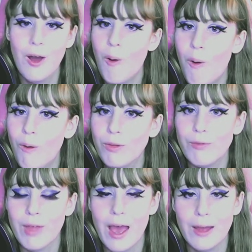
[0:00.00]
all
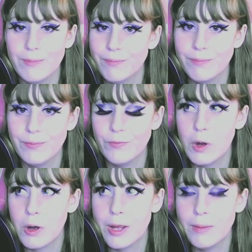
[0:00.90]
of that
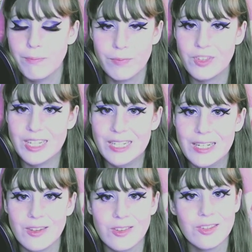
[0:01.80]
very
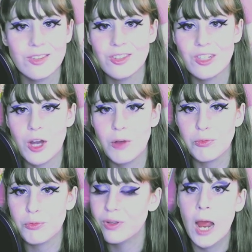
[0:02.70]
tedious
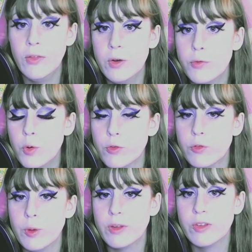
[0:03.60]
stuff. And then of course
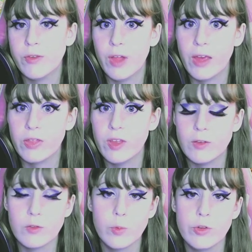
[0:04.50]
doing stuff like
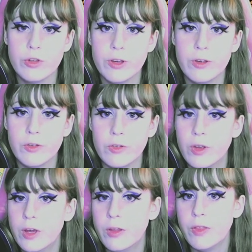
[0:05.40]
this, which
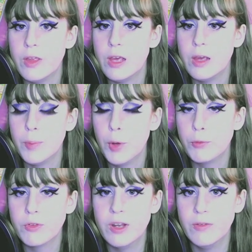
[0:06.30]
is the
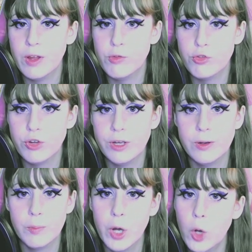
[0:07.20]

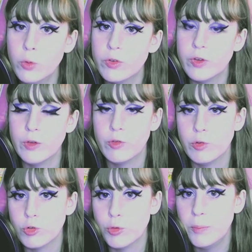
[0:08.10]
post-convention posts on
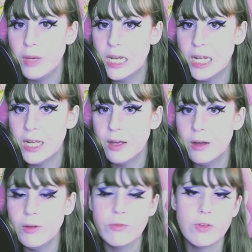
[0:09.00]
social
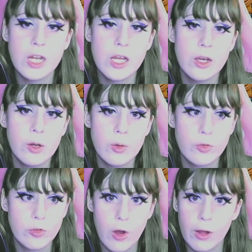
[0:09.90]
media,
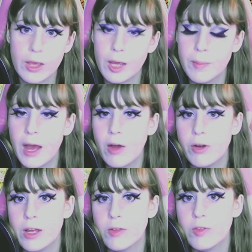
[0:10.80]
videos talking about it,